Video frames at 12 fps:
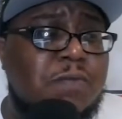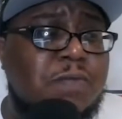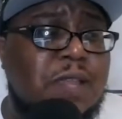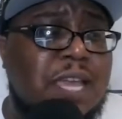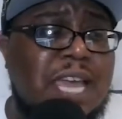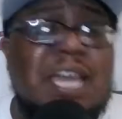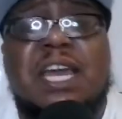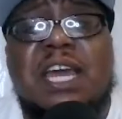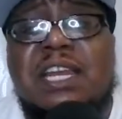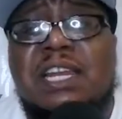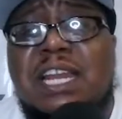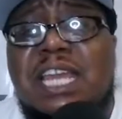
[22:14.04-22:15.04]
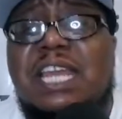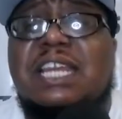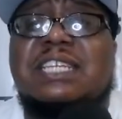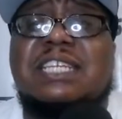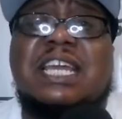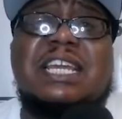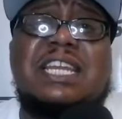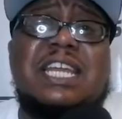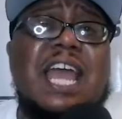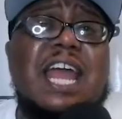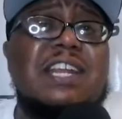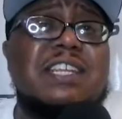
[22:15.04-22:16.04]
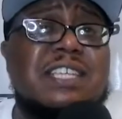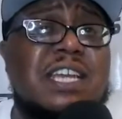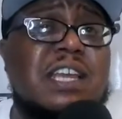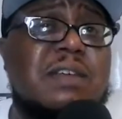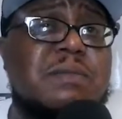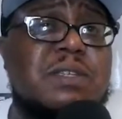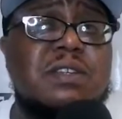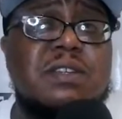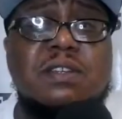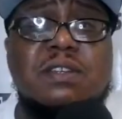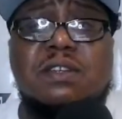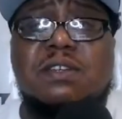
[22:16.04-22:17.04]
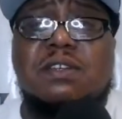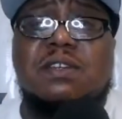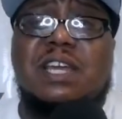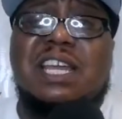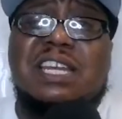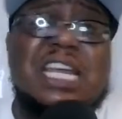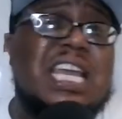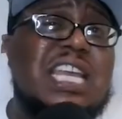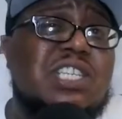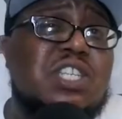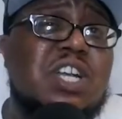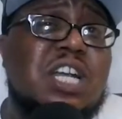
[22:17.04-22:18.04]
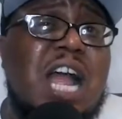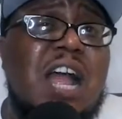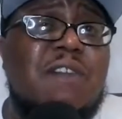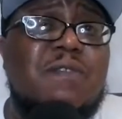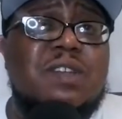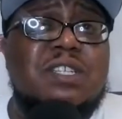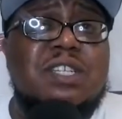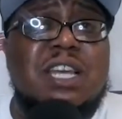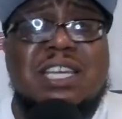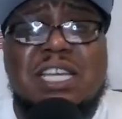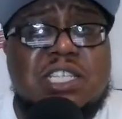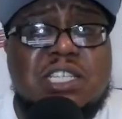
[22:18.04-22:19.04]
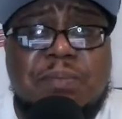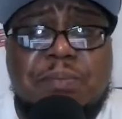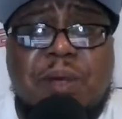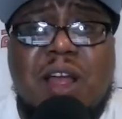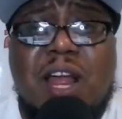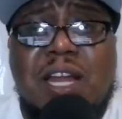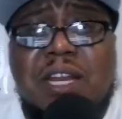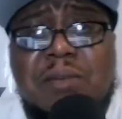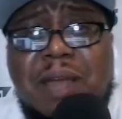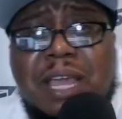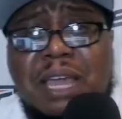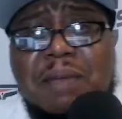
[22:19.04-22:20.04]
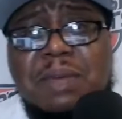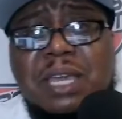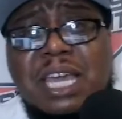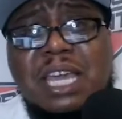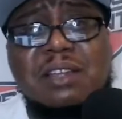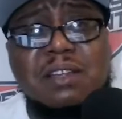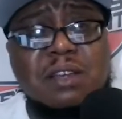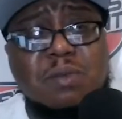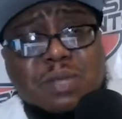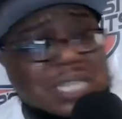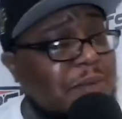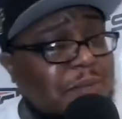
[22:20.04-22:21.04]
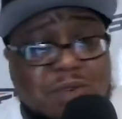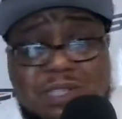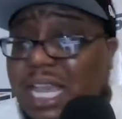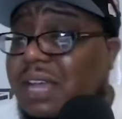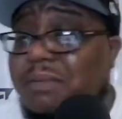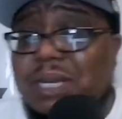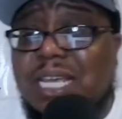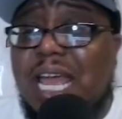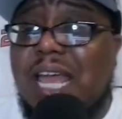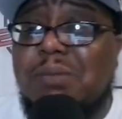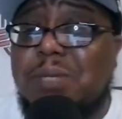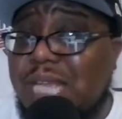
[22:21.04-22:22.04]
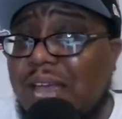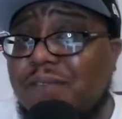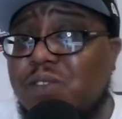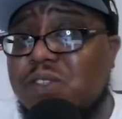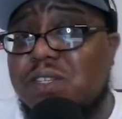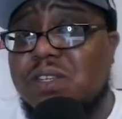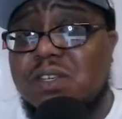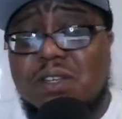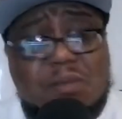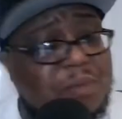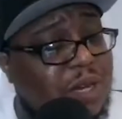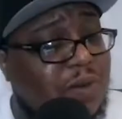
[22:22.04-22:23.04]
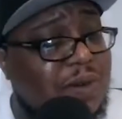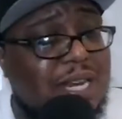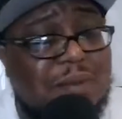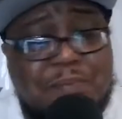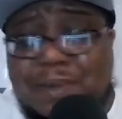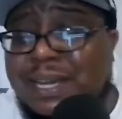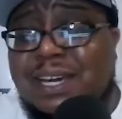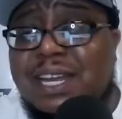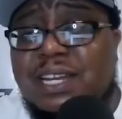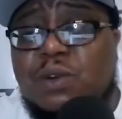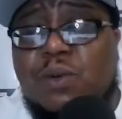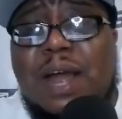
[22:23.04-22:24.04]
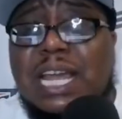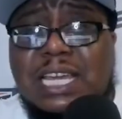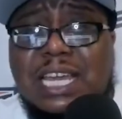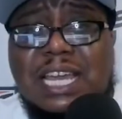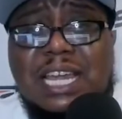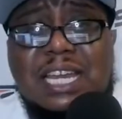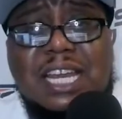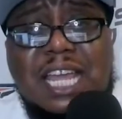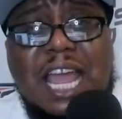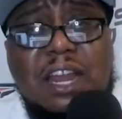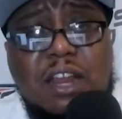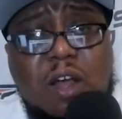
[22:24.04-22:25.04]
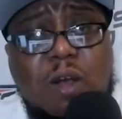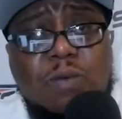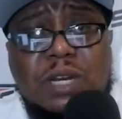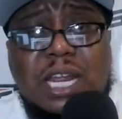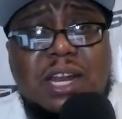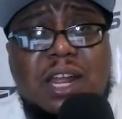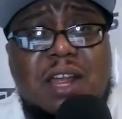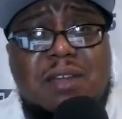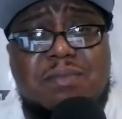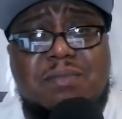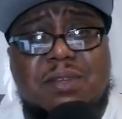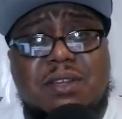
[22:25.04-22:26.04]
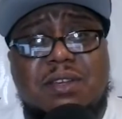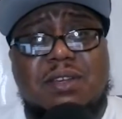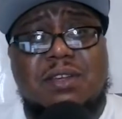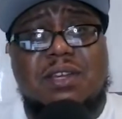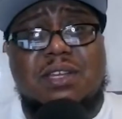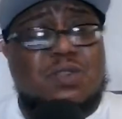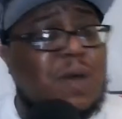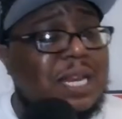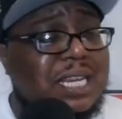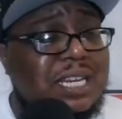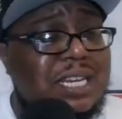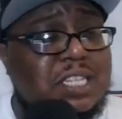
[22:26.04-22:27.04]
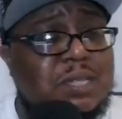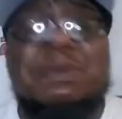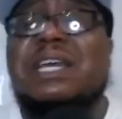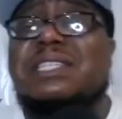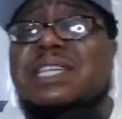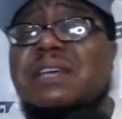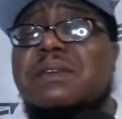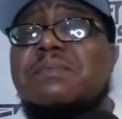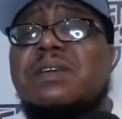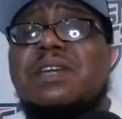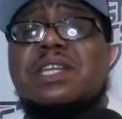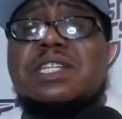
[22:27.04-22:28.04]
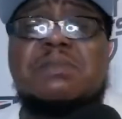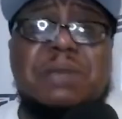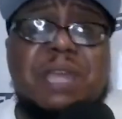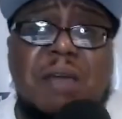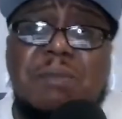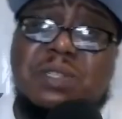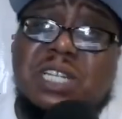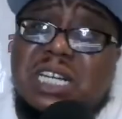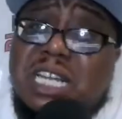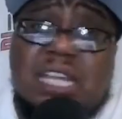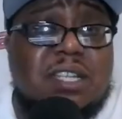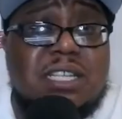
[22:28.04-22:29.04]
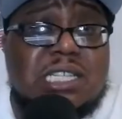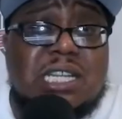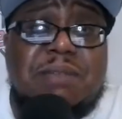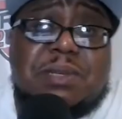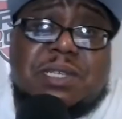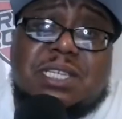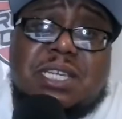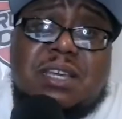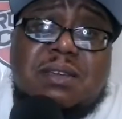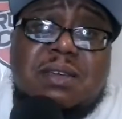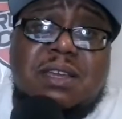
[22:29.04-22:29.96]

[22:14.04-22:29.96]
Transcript: he couldn't lead his Indiana teams in the Eastern Conference against LeBron and the Miami Heat. Was able to take them to Game 7s, but couldn't quite get Indiana over that hump. So I didn't expect him to be able to lead this Clippers team.